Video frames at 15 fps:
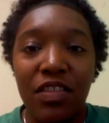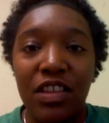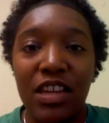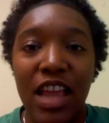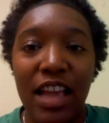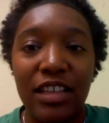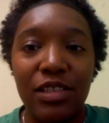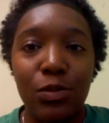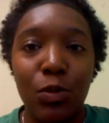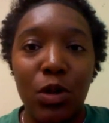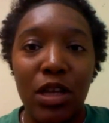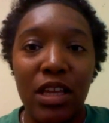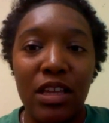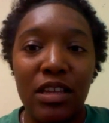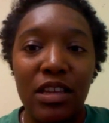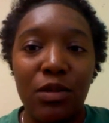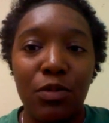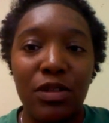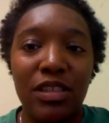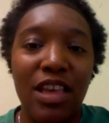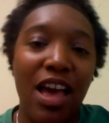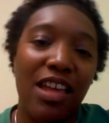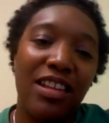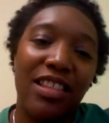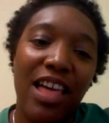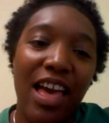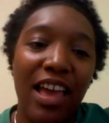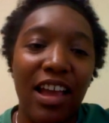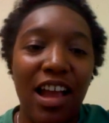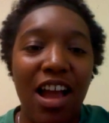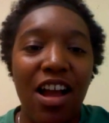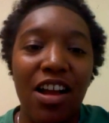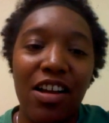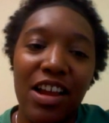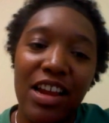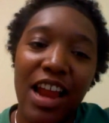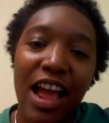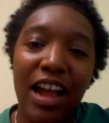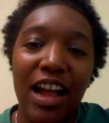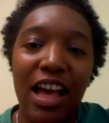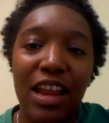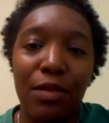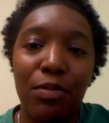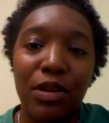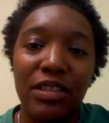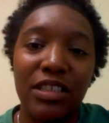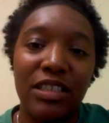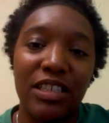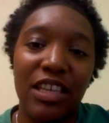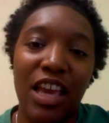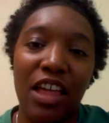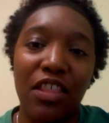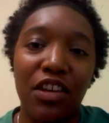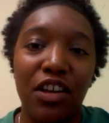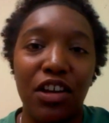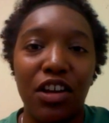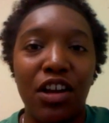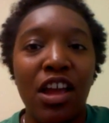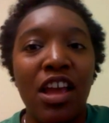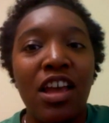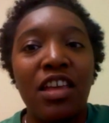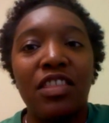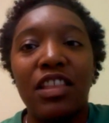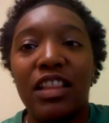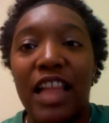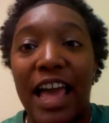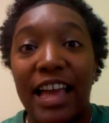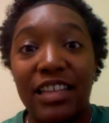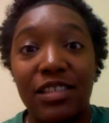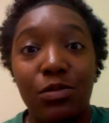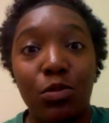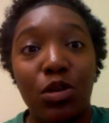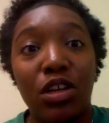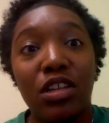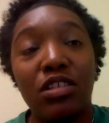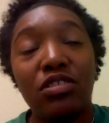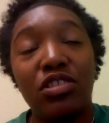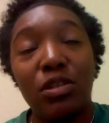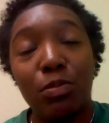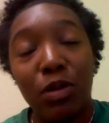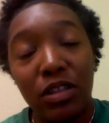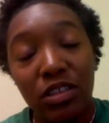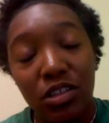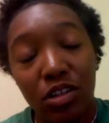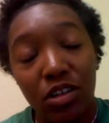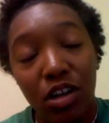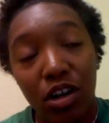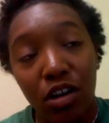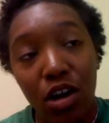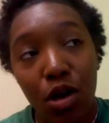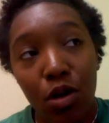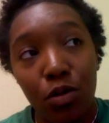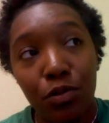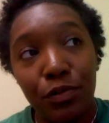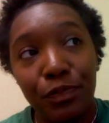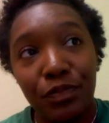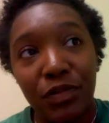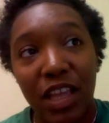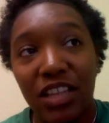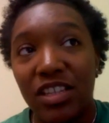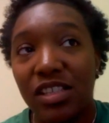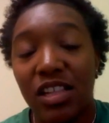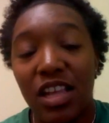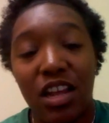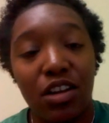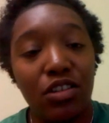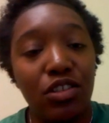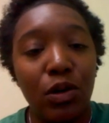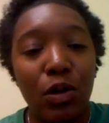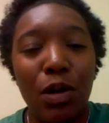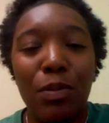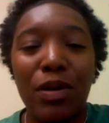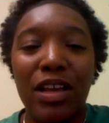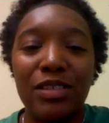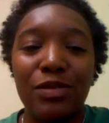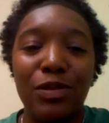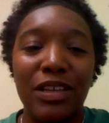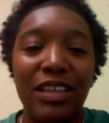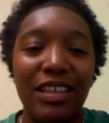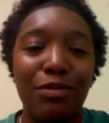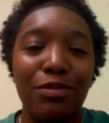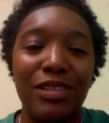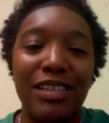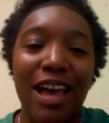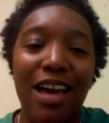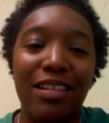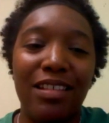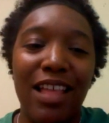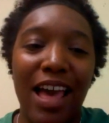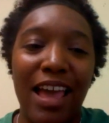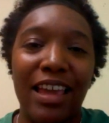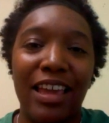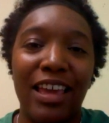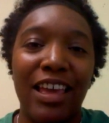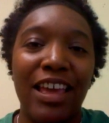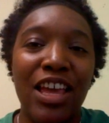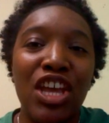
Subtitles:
The next one, it was kind of like her and I kind of picked it together. The last one, she picked it on her own. I just let her do it, because it was kind of like